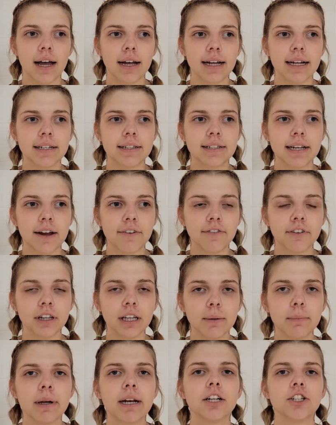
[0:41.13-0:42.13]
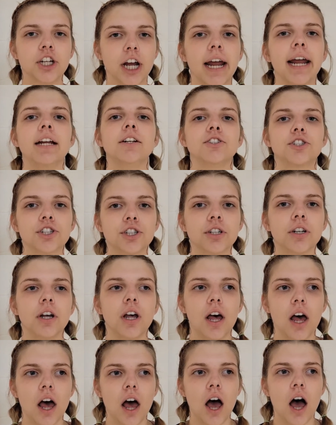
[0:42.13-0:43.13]
It's definitely been a change.
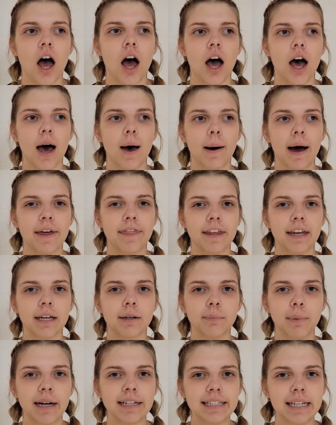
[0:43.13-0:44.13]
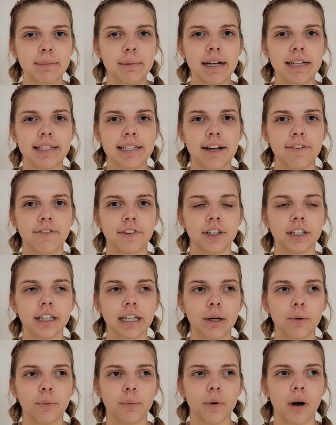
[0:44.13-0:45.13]
I think my teammates
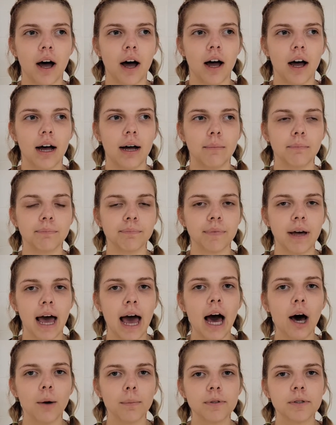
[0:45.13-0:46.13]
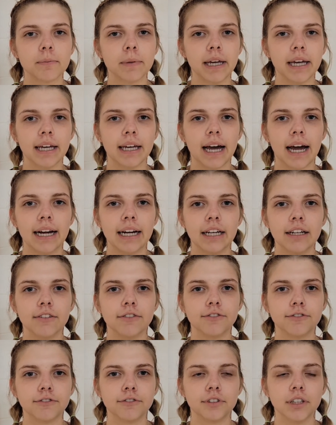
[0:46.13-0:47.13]
definitely helped me kind
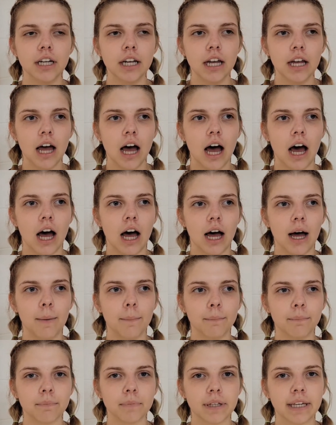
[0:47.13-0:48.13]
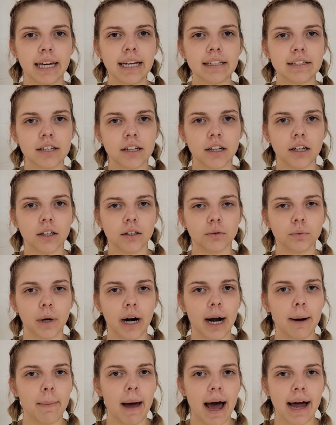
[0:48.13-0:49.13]
of get to
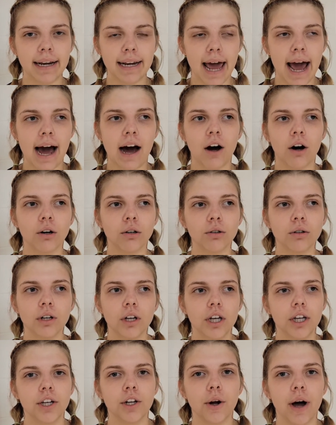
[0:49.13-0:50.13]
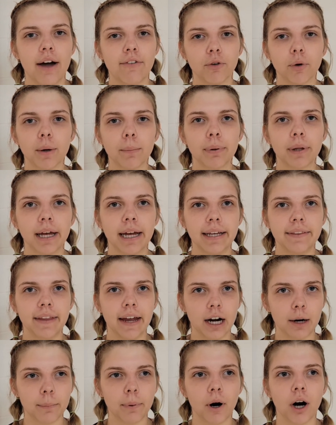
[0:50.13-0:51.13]
where I'm at now. You know, everyone playing
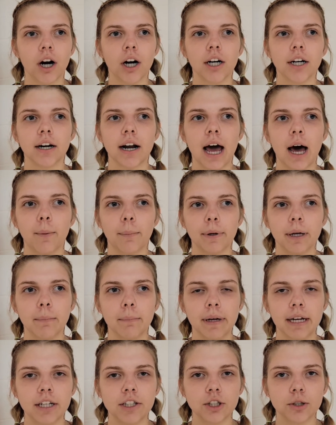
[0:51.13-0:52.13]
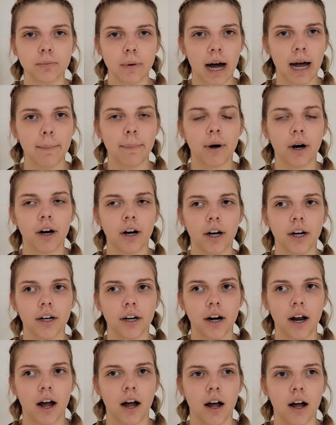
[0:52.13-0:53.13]
their part, helping me do my part.